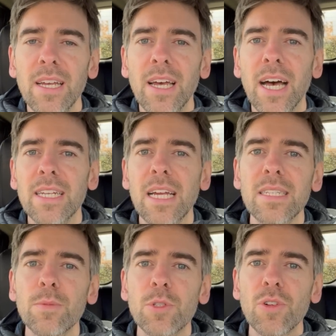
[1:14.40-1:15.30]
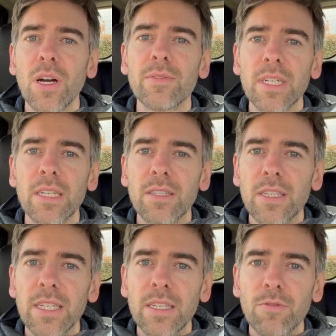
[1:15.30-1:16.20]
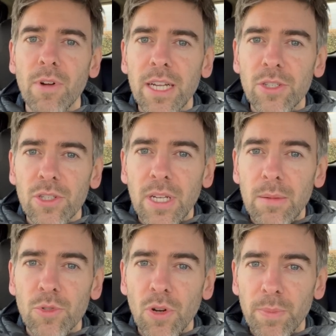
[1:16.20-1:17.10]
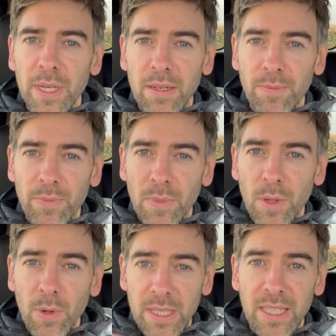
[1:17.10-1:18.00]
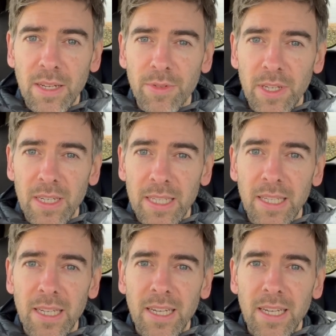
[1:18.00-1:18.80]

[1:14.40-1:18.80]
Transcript: and as they were driving, the range kept dropping quite significantly,